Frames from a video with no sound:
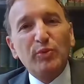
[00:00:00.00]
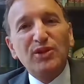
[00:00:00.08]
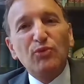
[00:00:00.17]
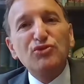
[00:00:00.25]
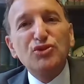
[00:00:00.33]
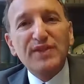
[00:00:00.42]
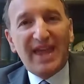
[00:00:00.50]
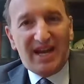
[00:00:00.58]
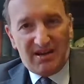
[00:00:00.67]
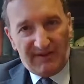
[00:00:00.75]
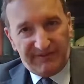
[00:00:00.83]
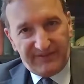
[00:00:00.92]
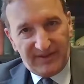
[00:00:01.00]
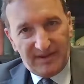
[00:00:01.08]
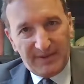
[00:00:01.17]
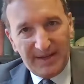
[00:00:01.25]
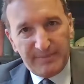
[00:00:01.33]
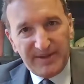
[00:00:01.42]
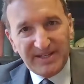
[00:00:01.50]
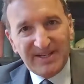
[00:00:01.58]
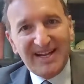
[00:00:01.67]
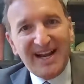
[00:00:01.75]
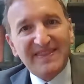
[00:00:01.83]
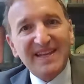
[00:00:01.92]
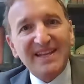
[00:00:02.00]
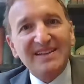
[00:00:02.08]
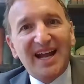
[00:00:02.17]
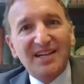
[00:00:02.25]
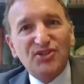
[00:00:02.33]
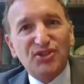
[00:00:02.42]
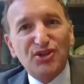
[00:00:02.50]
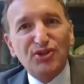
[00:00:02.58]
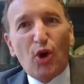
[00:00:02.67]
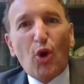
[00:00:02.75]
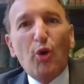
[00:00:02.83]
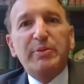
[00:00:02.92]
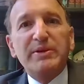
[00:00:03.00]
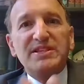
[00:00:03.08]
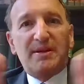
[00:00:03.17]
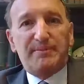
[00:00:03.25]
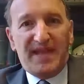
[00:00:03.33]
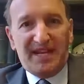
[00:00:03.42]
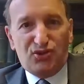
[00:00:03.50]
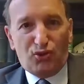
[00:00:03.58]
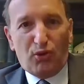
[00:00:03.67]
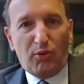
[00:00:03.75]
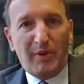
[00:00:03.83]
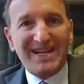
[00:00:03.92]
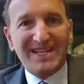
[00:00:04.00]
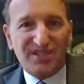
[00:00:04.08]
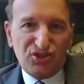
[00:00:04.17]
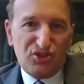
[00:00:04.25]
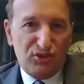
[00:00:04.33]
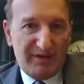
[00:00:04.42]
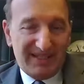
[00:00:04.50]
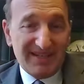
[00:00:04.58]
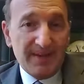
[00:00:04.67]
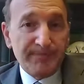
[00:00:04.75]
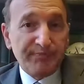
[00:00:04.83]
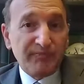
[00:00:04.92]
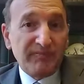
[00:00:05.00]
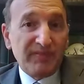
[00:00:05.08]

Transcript: We don't do that enough, in my opinion. And I think non-surgical opens up that doorway to do it.